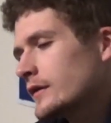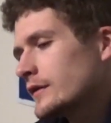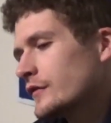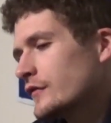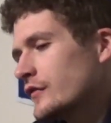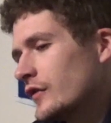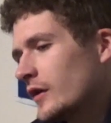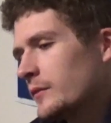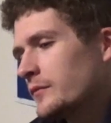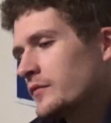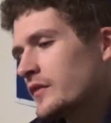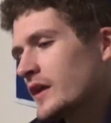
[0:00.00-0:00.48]

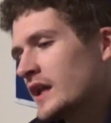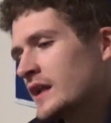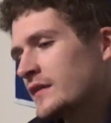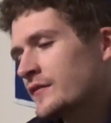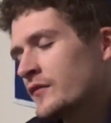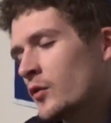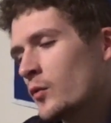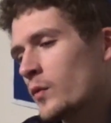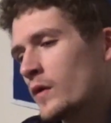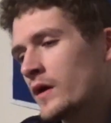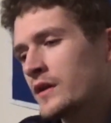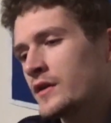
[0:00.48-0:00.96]
jumps out of
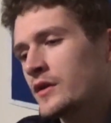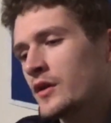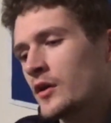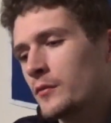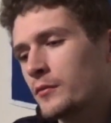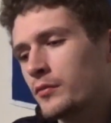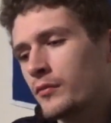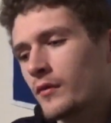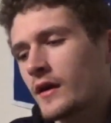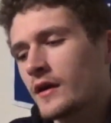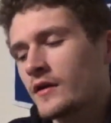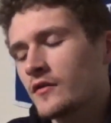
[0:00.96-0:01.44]
a window,
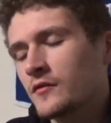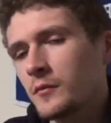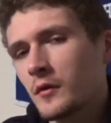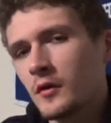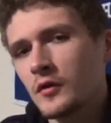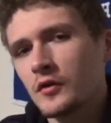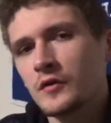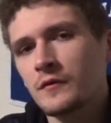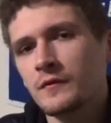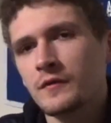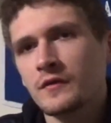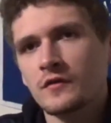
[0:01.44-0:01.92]
breaks
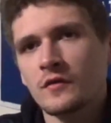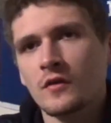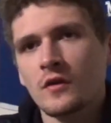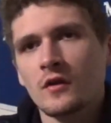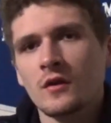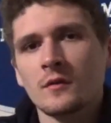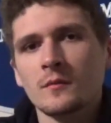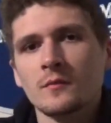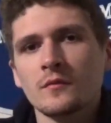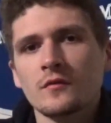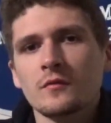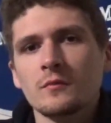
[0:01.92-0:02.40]
both of his
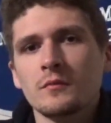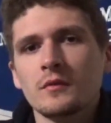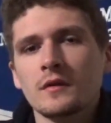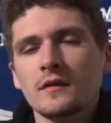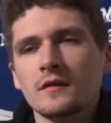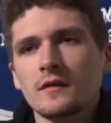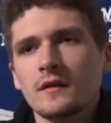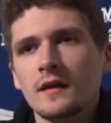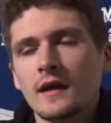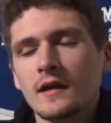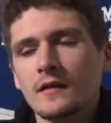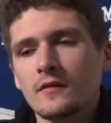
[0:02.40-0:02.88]
arms, but
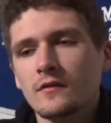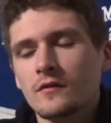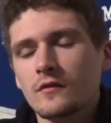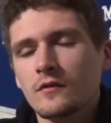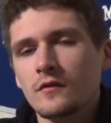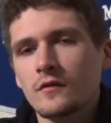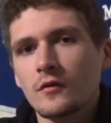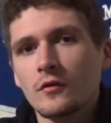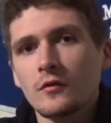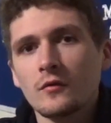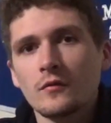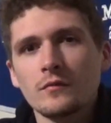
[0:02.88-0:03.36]
yet
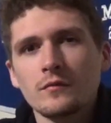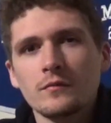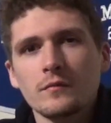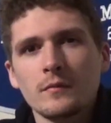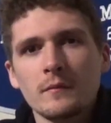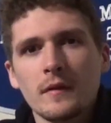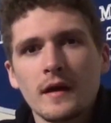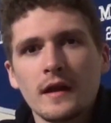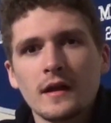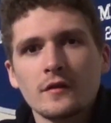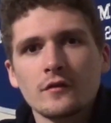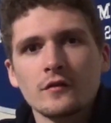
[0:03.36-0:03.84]
still
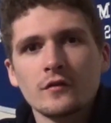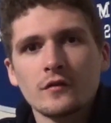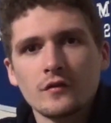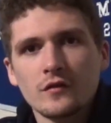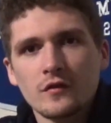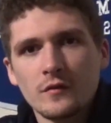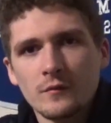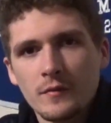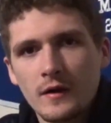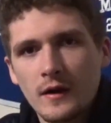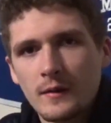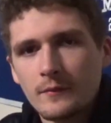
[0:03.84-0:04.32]
manages
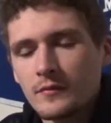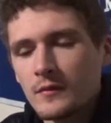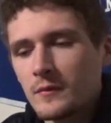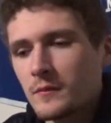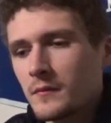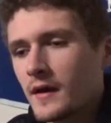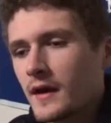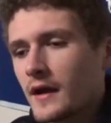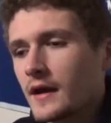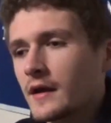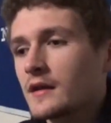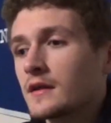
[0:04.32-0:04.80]
to pop them
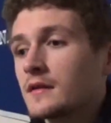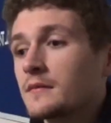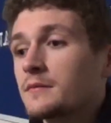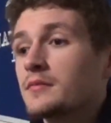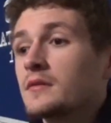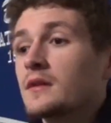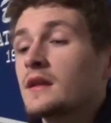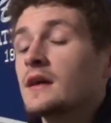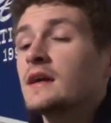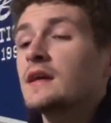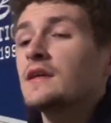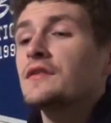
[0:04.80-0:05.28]
back into
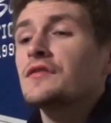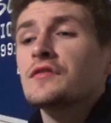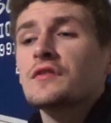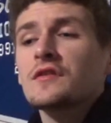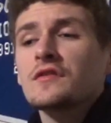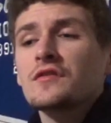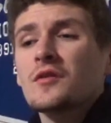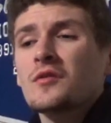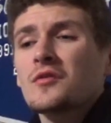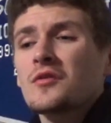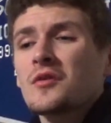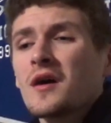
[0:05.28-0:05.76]
place. I
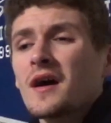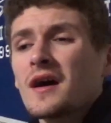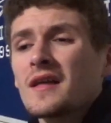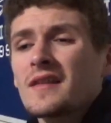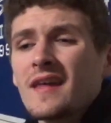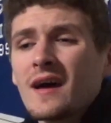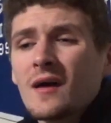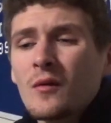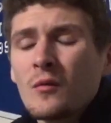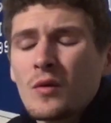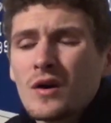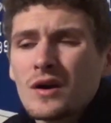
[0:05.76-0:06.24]
don't know how
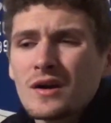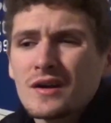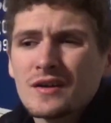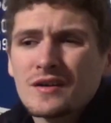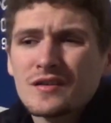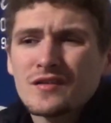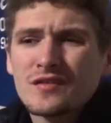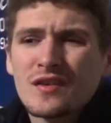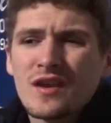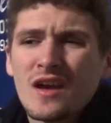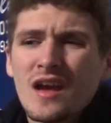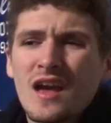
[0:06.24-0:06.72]
that
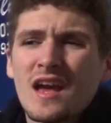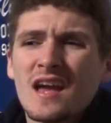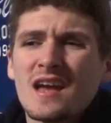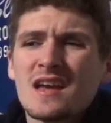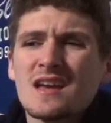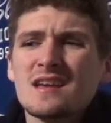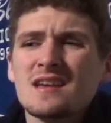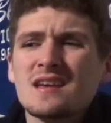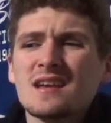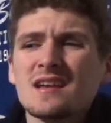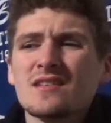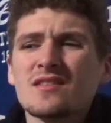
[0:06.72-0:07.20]
works.
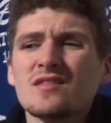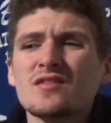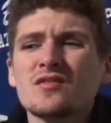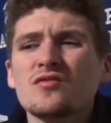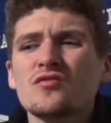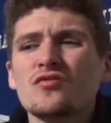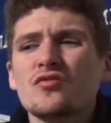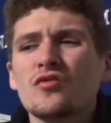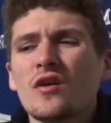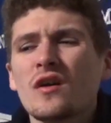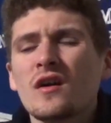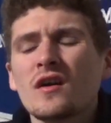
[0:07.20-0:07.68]
He gets
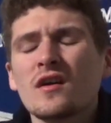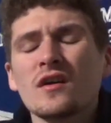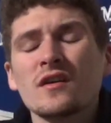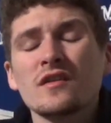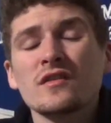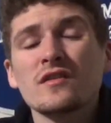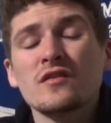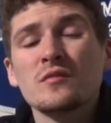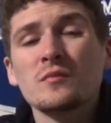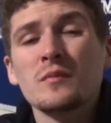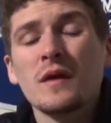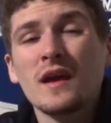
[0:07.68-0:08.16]
drunk on
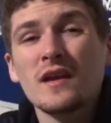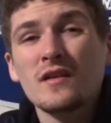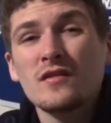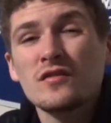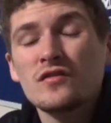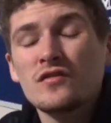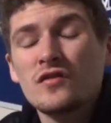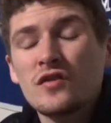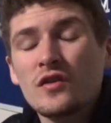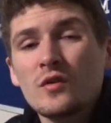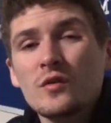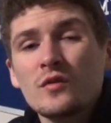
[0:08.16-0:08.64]
space
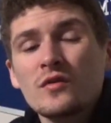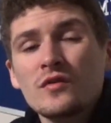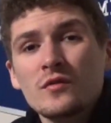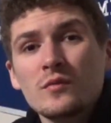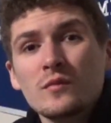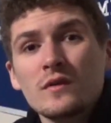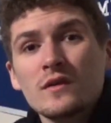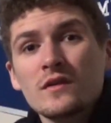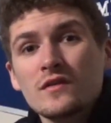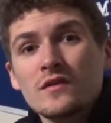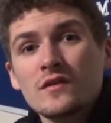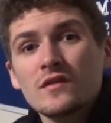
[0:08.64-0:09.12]
juice,
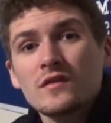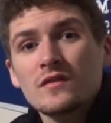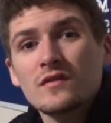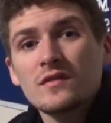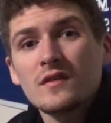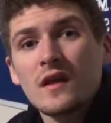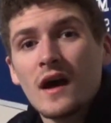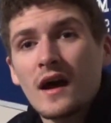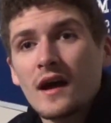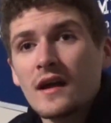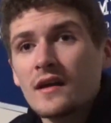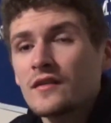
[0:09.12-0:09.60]
which is
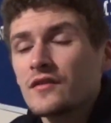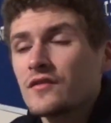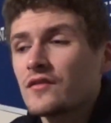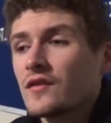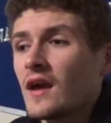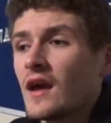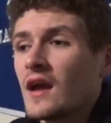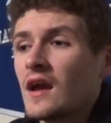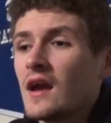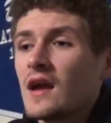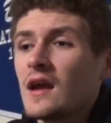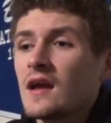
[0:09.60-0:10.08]
nice,
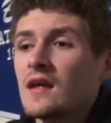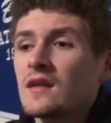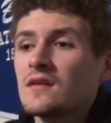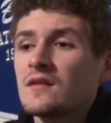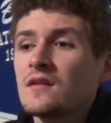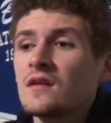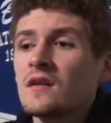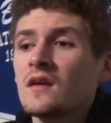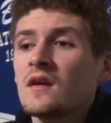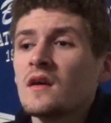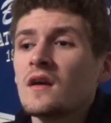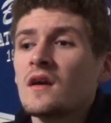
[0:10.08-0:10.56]
and
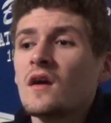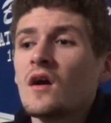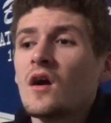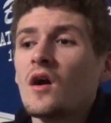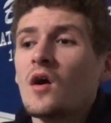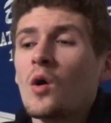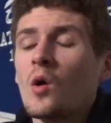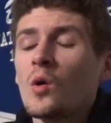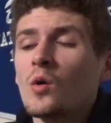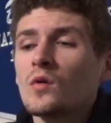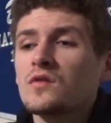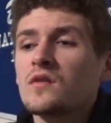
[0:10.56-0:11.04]

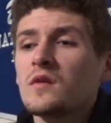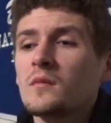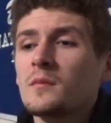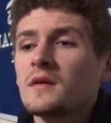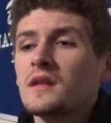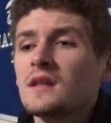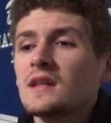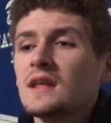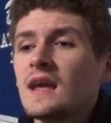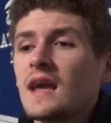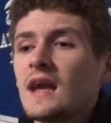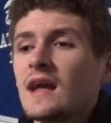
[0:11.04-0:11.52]

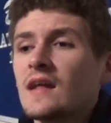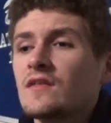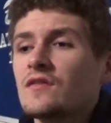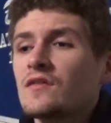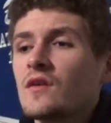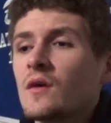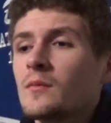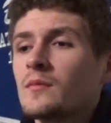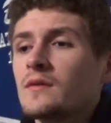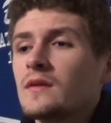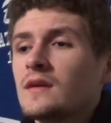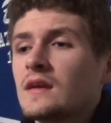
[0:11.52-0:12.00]
ultimately ends
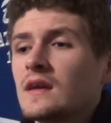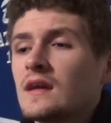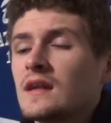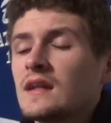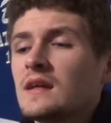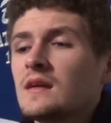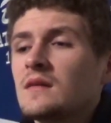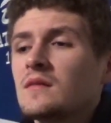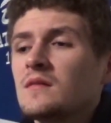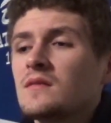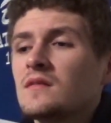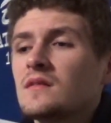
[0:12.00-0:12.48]
up
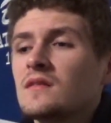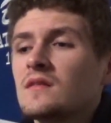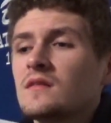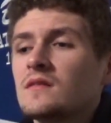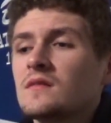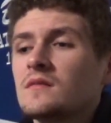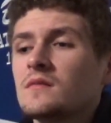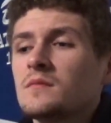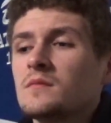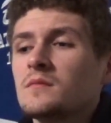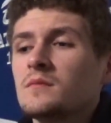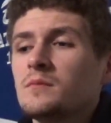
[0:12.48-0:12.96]
getting
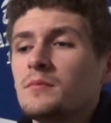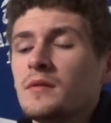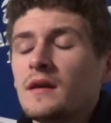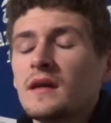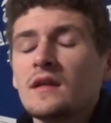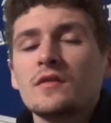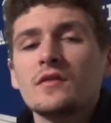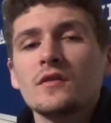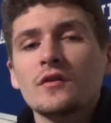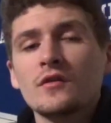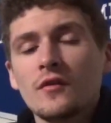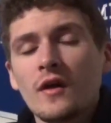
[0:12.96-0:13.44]

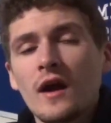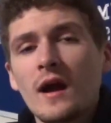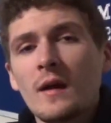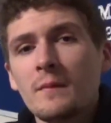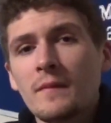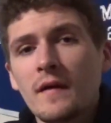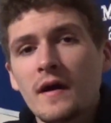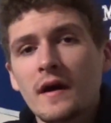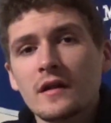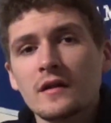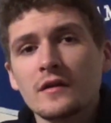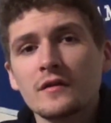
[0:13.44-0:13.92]
beat the crap
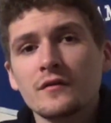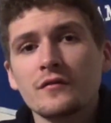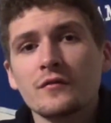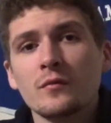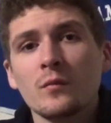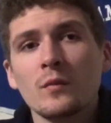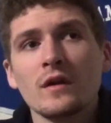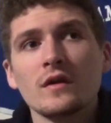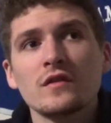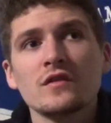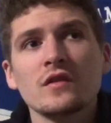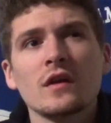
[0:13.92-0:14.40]
out of,
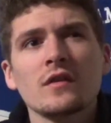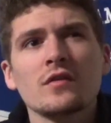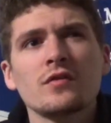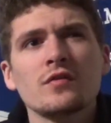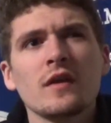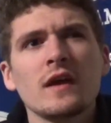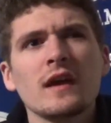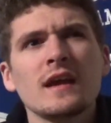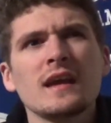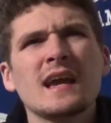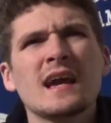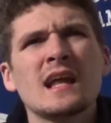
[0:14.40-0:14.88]
which I
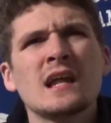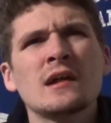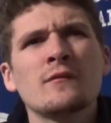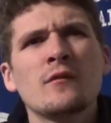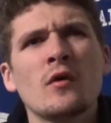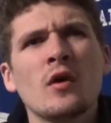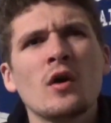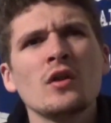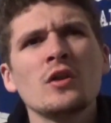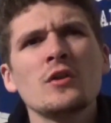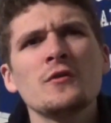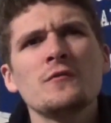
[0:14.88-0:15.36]
think out of all the